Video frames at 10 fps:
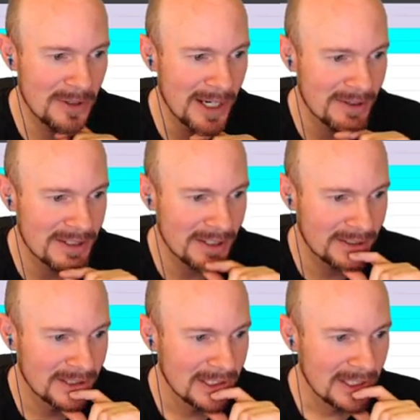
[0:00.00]
two hours
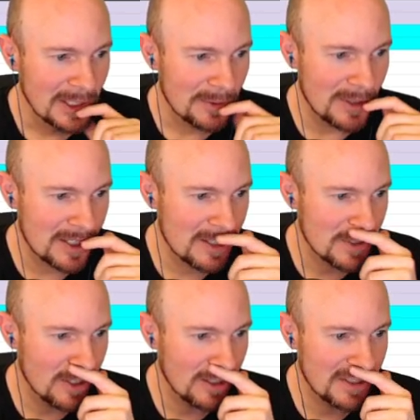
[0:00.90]
here. Rock
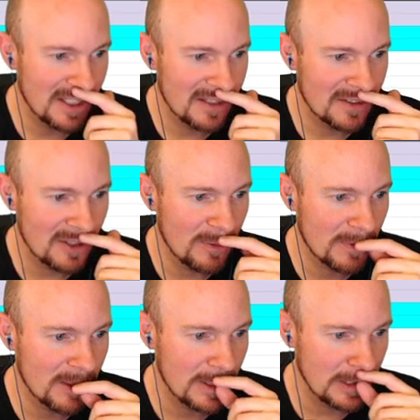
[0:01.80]
ships are all D. They're all
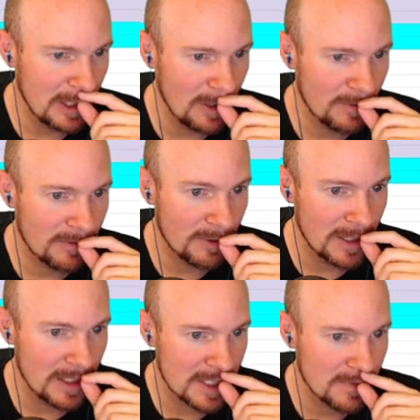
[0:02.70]
gonna be low for
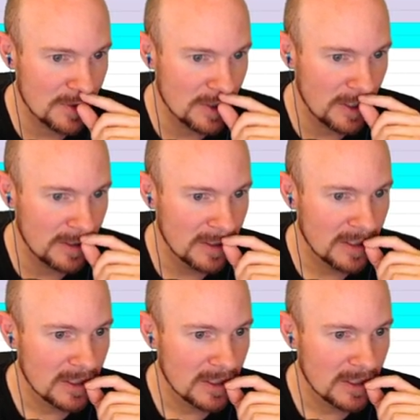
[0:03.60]
me, that's for sure.